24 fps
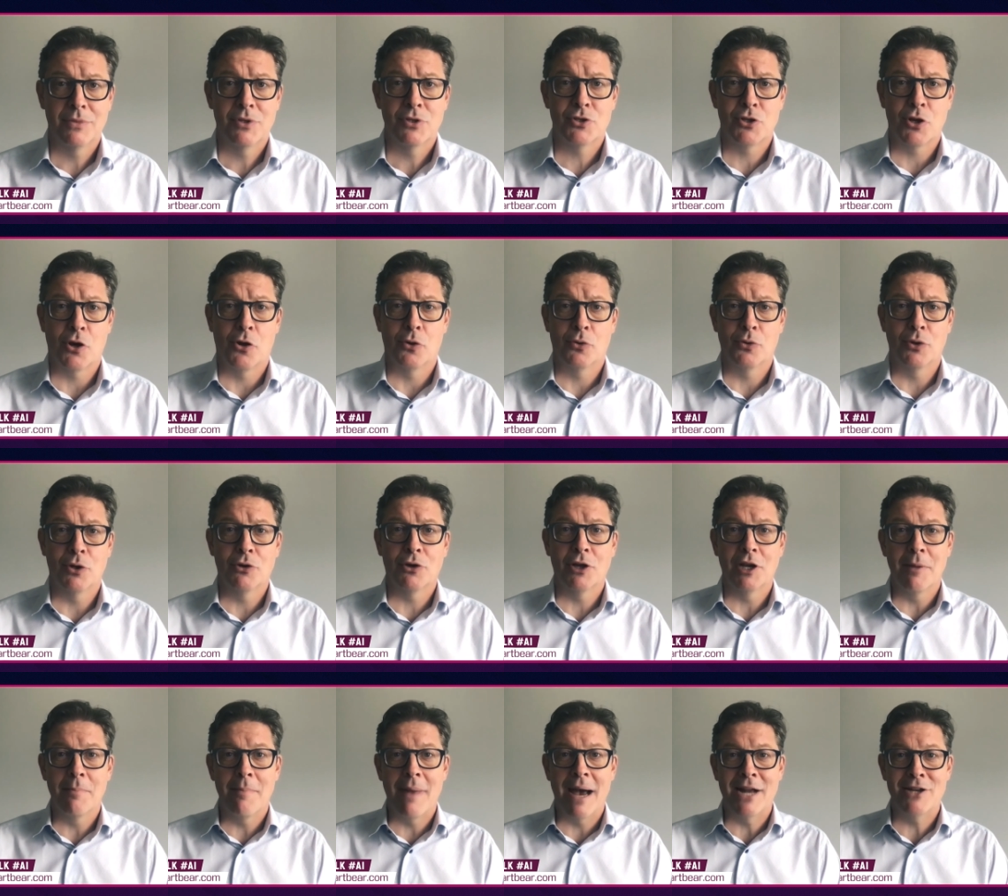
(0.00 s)
So you
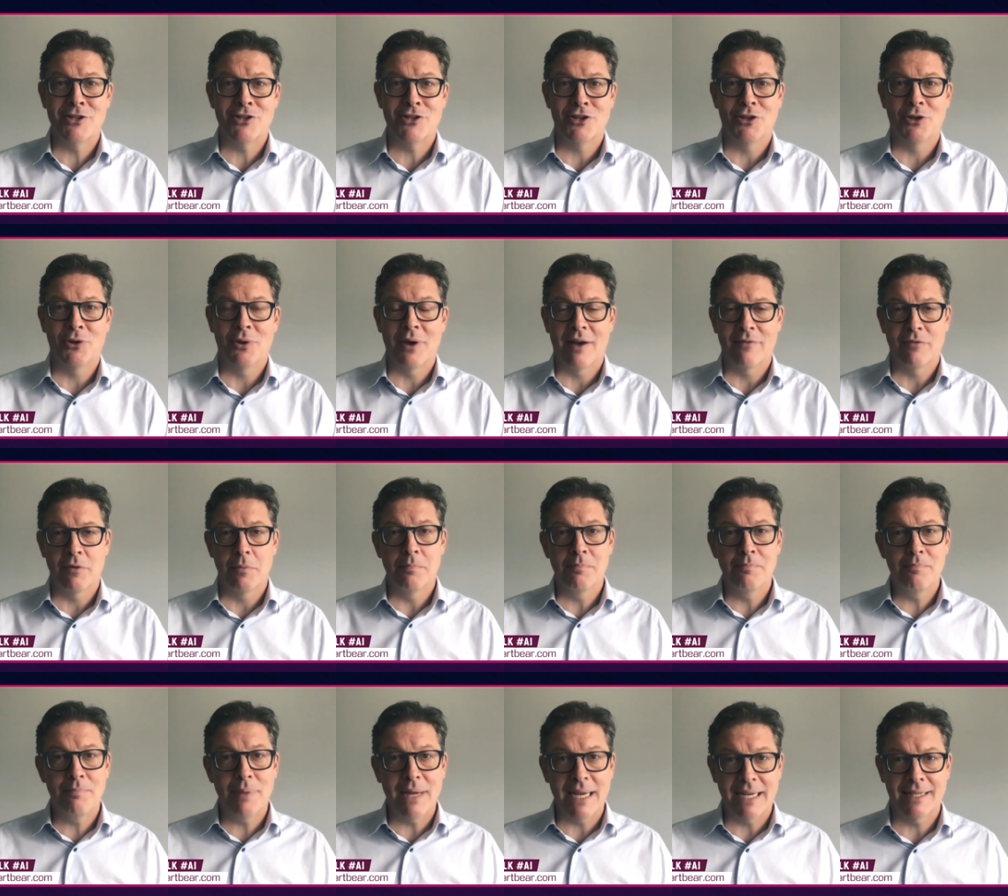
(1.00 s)
can imagine you have a
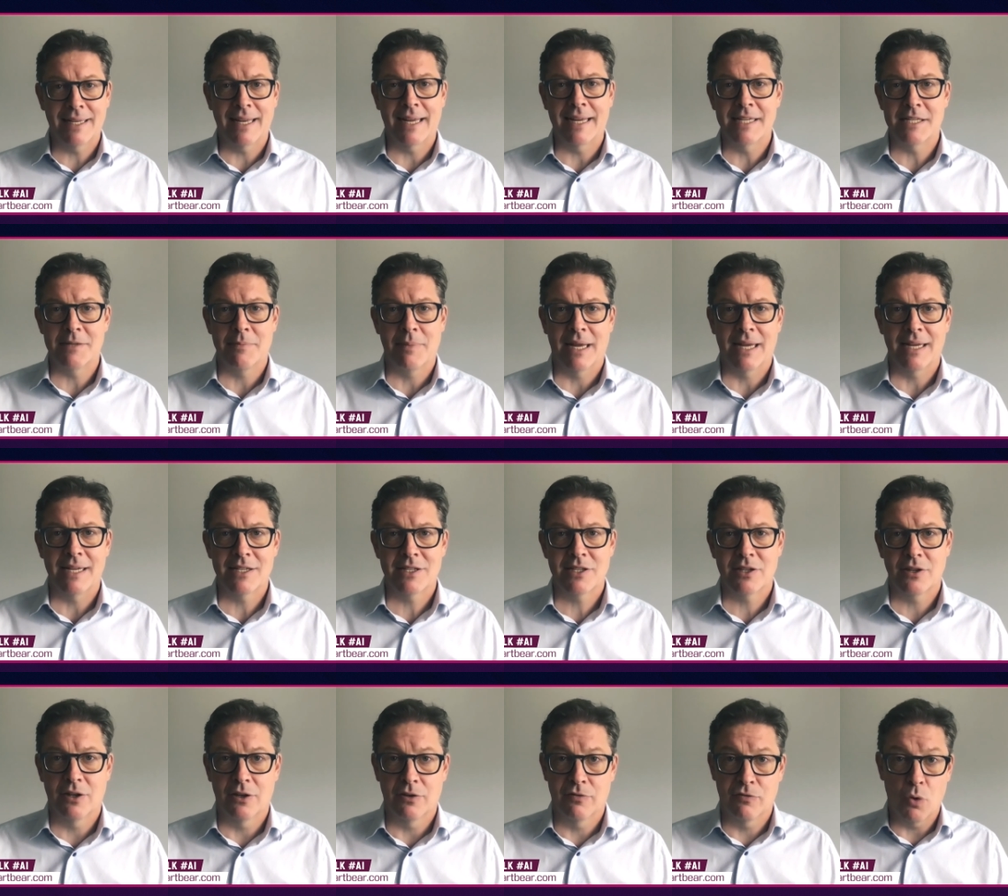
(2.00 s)
big
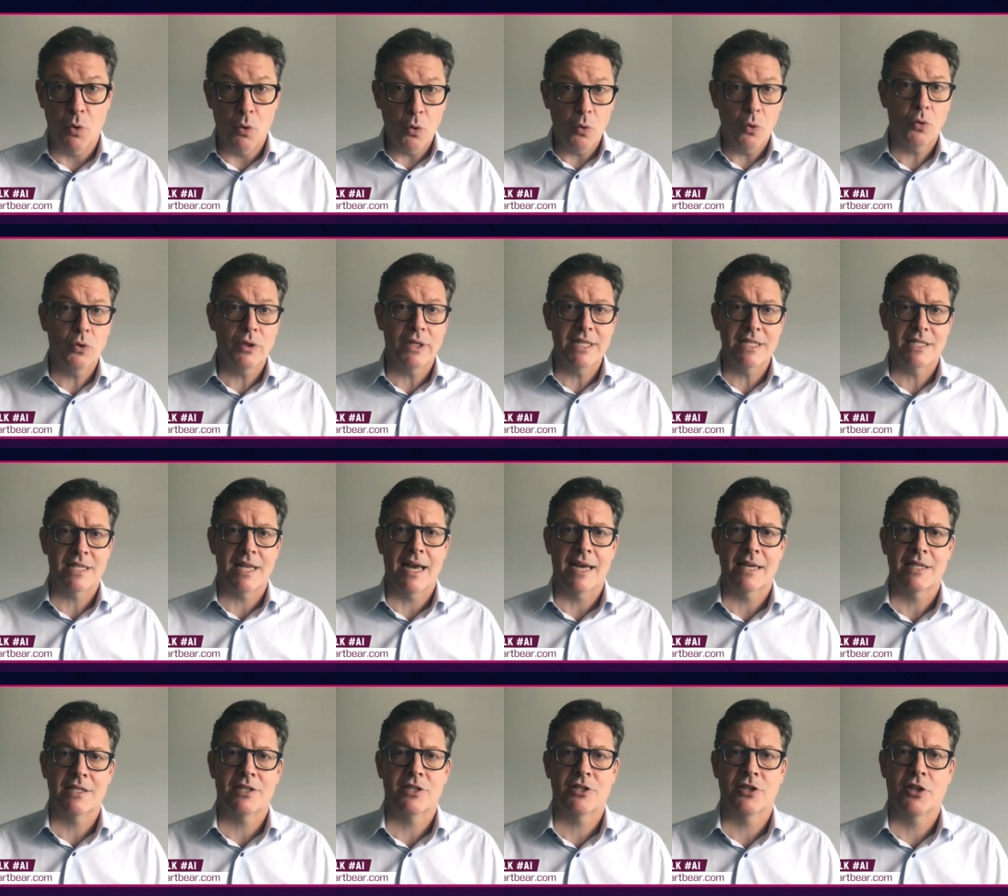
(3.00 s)
database of all these
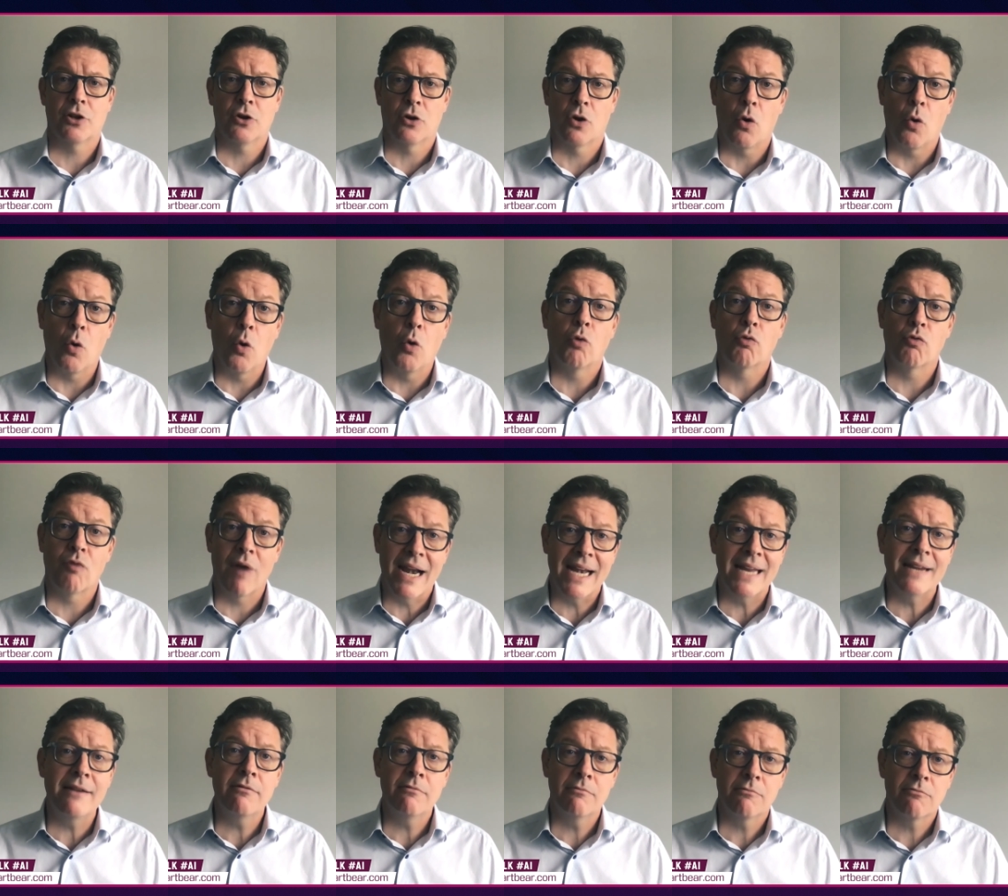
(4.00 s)
tests that are
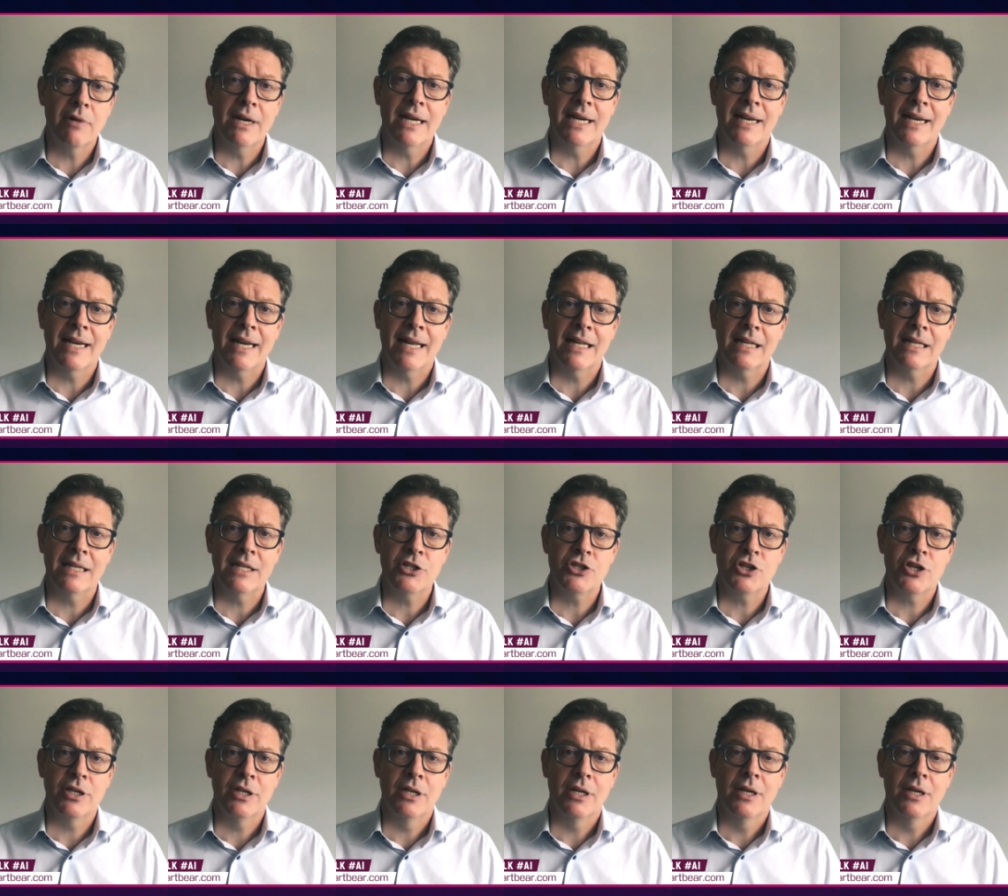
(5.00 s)
already written in English.